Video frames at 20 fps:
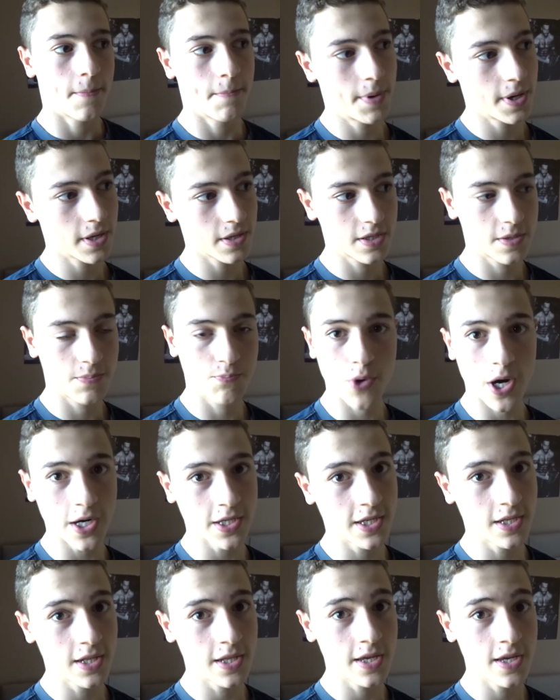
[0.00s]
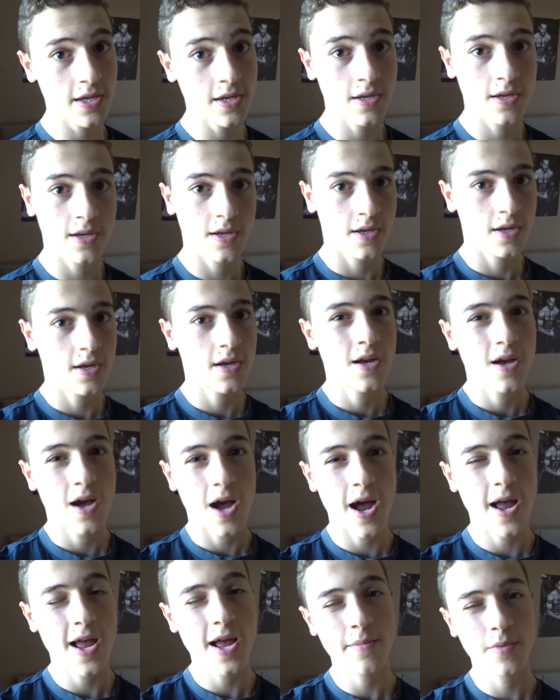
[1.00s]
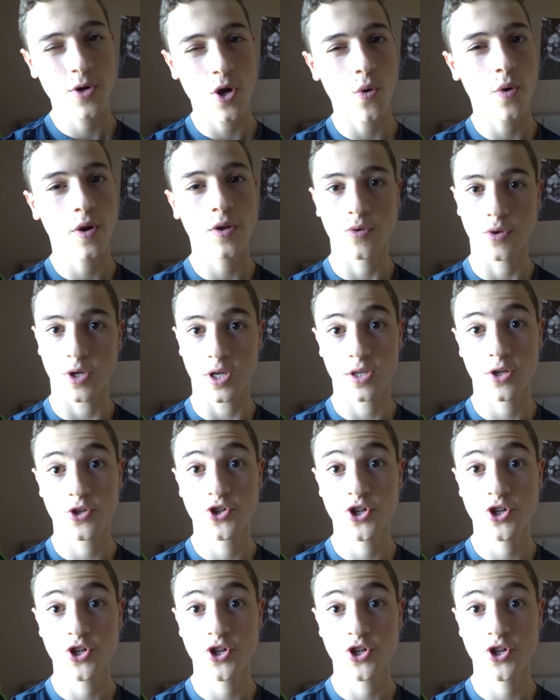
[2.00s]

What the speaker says: but practically, I am going to hit the